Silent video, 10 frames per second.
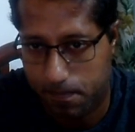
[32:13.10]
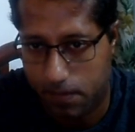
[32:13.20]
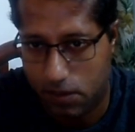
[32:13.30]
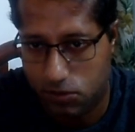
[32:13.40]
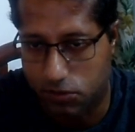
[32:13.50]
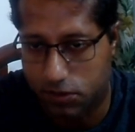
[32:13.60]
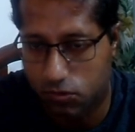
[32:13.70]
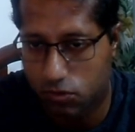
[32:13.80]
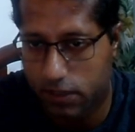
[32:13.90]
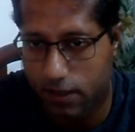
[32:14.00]
So it's a
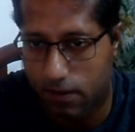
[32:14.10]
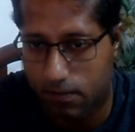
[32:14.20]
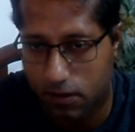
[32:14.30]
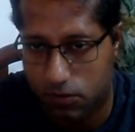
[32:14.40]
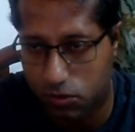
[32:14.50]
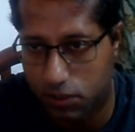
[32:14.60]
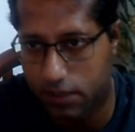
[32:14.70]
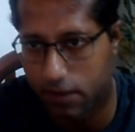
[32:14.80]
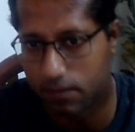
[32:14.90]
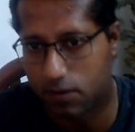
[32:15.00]
2-digit number.
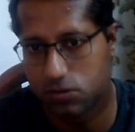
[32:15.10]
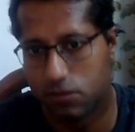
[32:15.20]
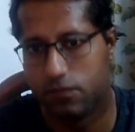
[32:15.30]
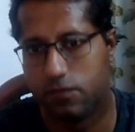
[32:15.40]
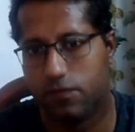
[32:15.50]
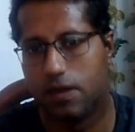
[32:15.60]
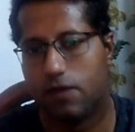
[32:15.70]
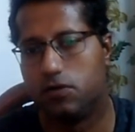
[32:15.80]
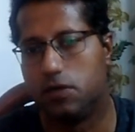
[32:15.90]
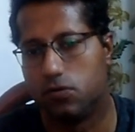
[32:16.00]
So we will have
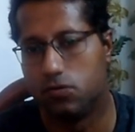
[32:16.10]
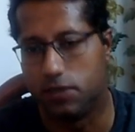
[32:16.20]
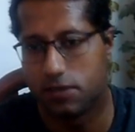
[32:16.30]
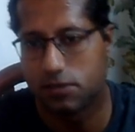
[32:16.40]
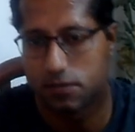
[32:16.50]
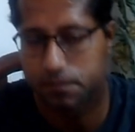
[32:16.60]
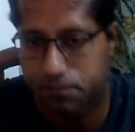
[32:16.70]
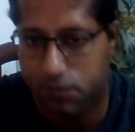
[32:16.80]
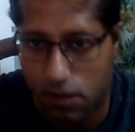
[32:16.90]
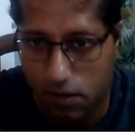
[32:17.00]
only 2 digits.
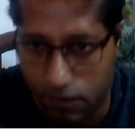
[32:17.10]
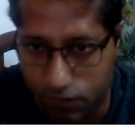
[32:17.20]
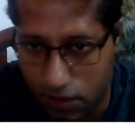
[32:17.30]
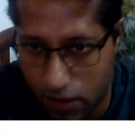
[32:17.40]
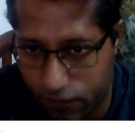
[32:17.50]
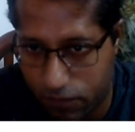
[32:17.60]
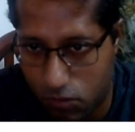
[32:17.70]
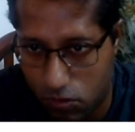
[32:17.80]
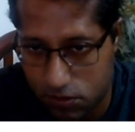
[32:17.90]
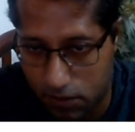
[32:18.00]
If the
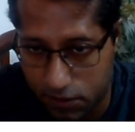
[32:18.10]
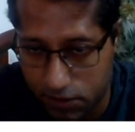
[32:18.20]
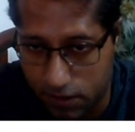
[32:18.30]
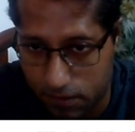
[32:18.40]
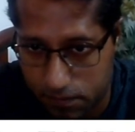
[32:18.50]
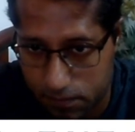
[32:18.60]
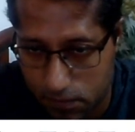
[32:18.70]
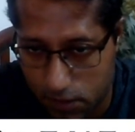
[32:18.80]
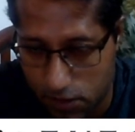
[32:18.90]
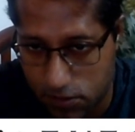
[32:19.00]
leftmost digit
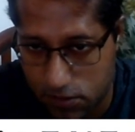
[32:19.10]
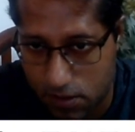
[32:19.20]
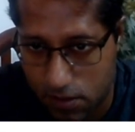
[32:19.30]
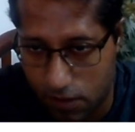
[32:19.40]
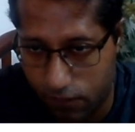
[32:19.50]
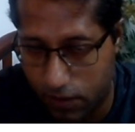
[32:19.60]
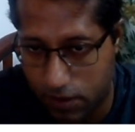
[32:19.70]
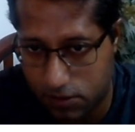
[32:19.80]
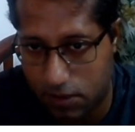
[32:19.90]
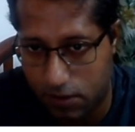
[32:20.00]
is, if we
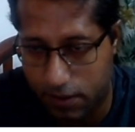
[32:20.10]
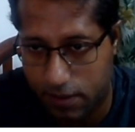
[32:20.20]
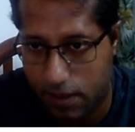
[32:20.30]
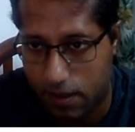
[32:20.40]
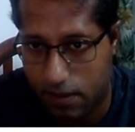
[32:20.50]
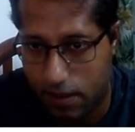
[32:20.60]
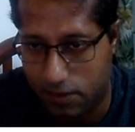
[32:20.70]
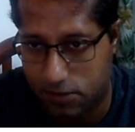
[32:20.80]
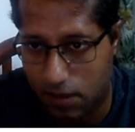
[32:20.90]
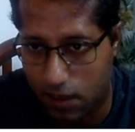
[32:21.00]
consider it
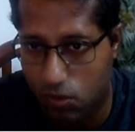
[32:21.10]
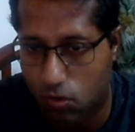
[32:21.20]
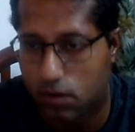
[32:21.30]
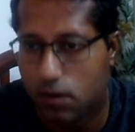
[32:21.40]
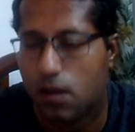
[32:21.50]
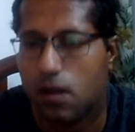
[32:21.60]
as the unknown